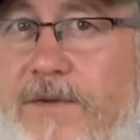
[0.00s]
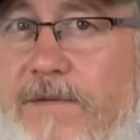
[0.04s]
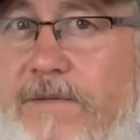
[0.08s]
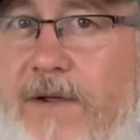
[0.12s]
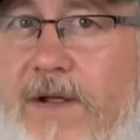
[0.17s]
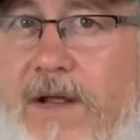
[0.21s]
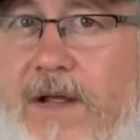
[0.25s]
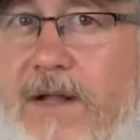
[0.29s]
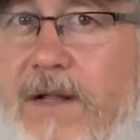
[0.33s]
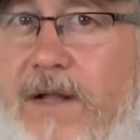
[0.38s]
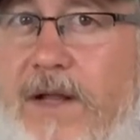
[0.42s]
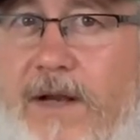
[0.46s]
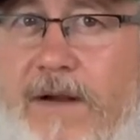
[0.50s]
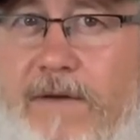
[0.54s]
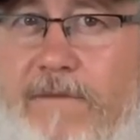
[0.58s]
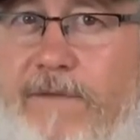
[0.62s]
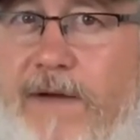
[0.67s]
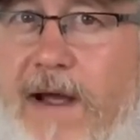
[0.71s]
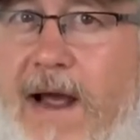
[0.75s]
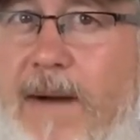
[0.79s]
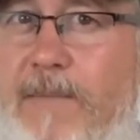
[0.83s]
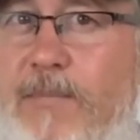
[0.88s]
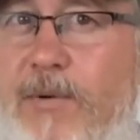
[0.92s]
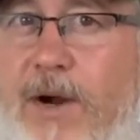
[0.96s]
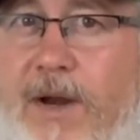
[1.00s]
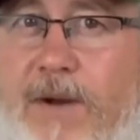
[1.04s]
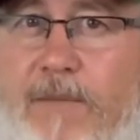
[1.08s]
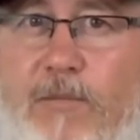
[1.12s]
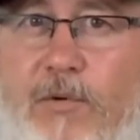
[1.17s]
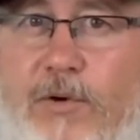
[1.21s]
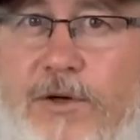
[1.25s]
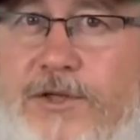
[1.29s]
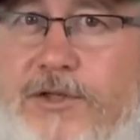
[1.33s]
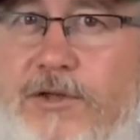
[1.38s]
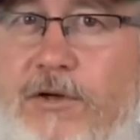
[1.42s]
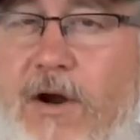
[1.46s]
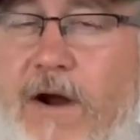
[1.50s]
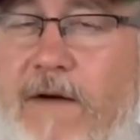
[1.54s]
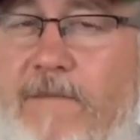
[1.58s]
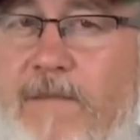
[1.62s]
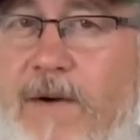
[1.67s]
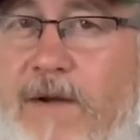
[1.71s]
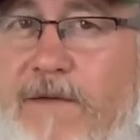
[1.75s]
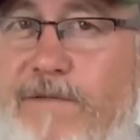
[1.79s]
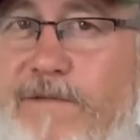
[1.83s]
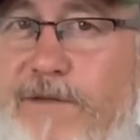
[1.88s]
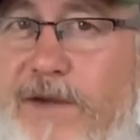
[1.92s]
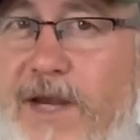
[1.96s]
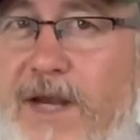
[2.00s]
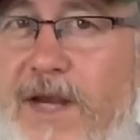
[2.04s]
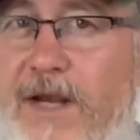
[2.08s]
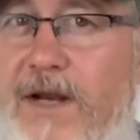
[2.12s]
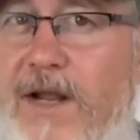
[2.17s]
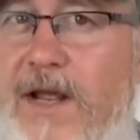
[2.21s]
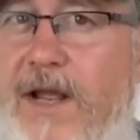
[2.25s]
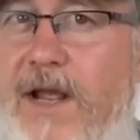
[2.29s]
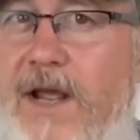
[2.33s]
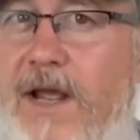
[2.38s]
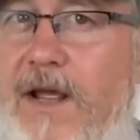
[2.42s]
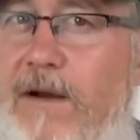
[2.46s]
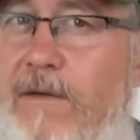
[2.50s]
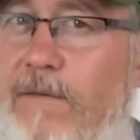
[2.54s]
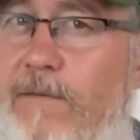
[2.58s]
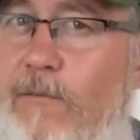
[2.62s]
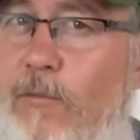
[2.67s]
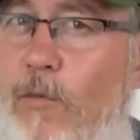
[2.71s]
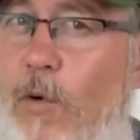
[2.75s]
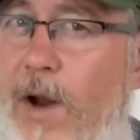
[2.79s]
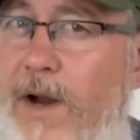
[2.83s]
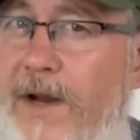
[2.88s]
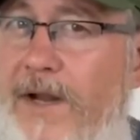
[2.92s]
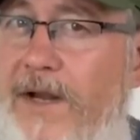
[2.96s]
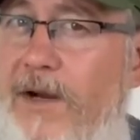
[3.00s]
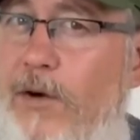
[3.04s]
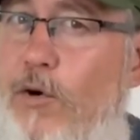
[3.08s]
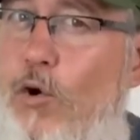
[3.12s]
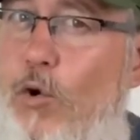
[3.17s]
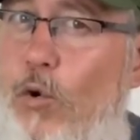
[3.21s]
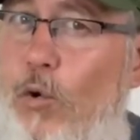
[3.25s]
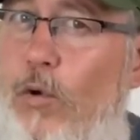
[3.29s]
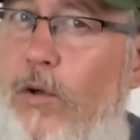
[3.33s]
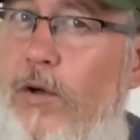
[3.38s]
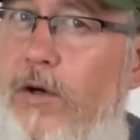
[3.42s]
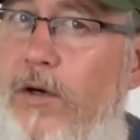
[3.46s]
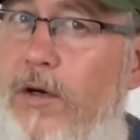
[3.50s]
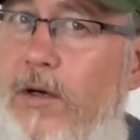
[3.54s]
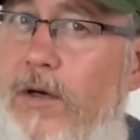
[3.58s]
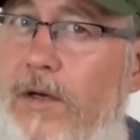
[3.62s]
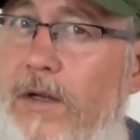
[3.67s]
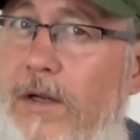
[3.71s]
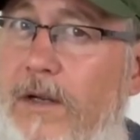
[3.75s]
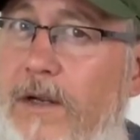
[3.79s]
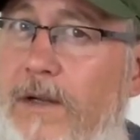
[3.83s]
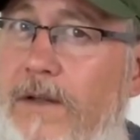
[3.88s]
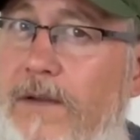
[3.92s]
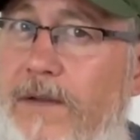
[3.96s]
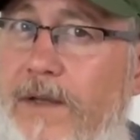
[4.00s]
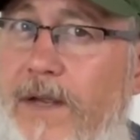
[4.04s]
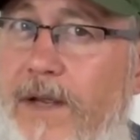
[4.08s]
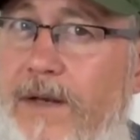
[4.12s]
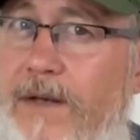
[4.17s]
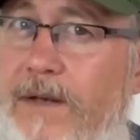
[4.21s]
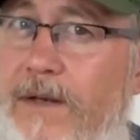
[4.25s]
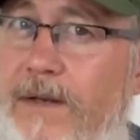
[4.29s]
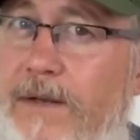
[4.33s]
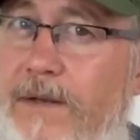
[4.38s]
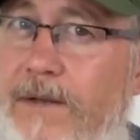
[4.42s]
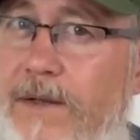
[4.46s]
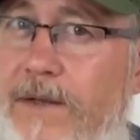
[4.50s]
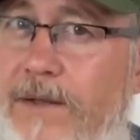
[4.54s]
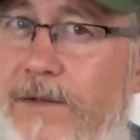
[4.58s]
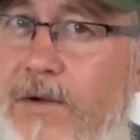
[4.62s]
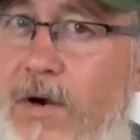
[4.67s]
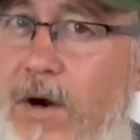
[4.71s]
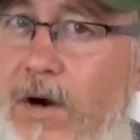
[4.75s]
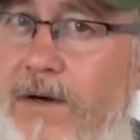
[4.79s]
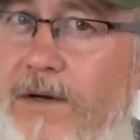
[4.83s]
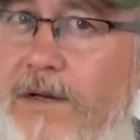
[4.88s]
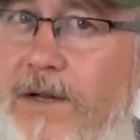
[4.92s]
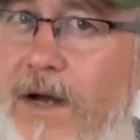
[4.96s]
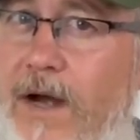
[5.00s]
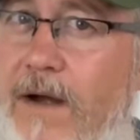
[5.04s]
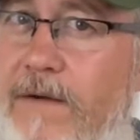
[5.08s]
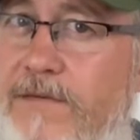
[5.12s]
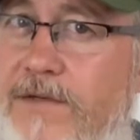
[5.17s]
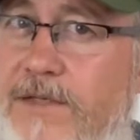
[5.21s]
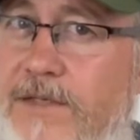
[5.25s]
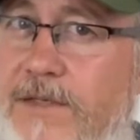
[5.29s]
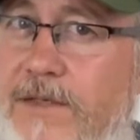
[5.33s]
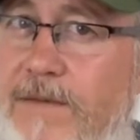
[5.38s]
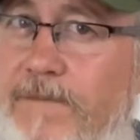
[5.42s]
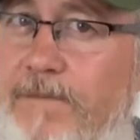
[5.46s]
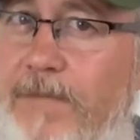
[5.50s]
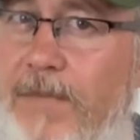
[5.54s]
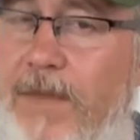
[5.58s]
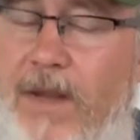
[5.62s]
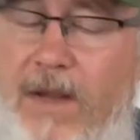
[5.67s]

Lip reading: of like evaporating moisture off my feet and running cooler than the Darn Toughs.